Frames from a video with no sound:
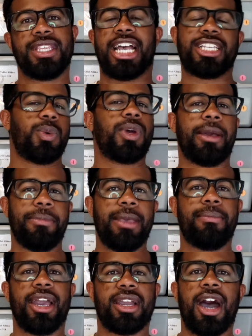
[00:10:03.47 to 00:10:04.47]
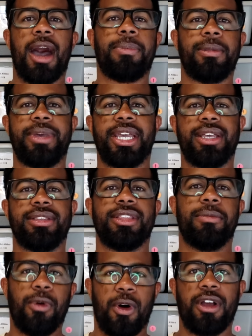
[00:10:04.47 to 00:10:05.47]
that's what I mean by complement
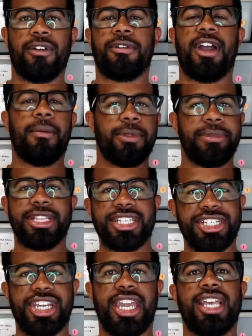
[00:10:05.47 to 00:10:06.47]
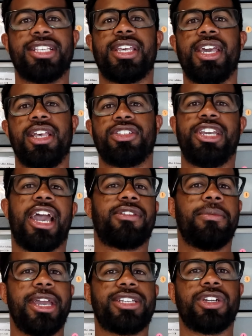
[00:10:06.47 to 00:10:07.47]
the genes. So you have
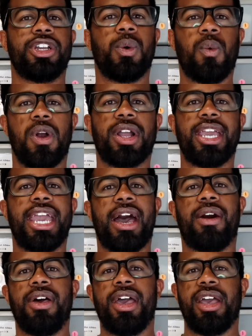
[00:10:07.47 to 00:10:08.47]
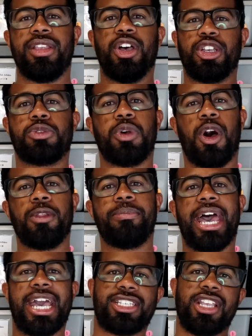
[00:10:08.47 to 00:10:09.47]
to make sure you're working out those
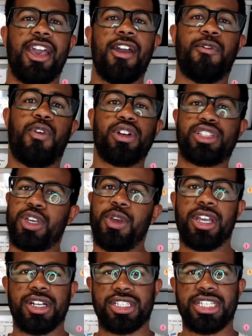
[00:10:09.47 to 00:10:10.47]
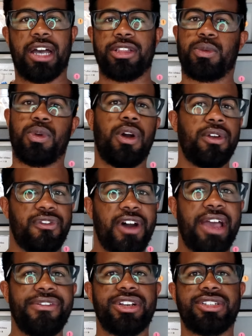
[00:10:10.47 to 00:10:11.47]
holdbacks for 2 years down the road,
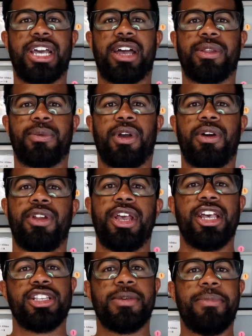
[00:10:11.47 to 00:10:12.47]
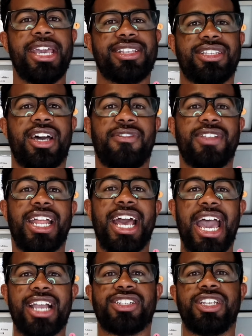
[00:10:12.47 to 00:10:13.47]
5 years down the road, to make stuff that
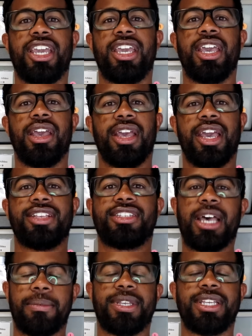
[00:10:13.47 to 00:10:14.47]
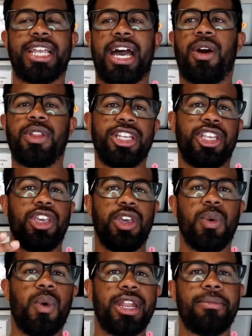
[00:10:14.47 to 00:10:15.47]
actually is something not only that
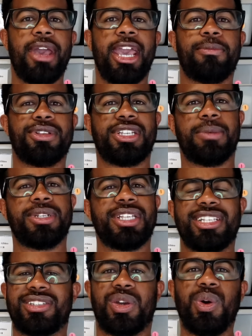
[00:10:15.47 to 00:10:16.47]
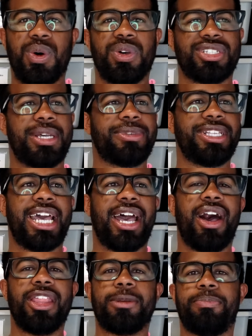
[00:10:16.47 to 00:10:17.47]
you want to make, but something that's cool, something
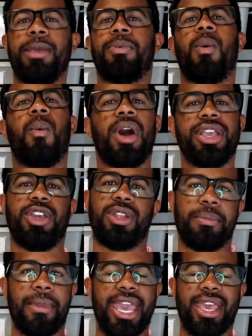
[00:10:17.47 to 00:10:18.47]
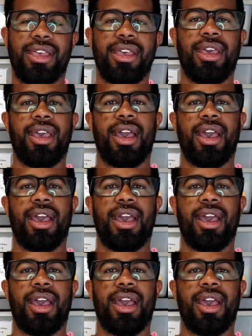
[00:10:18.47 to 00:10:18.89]
that other people want you to make.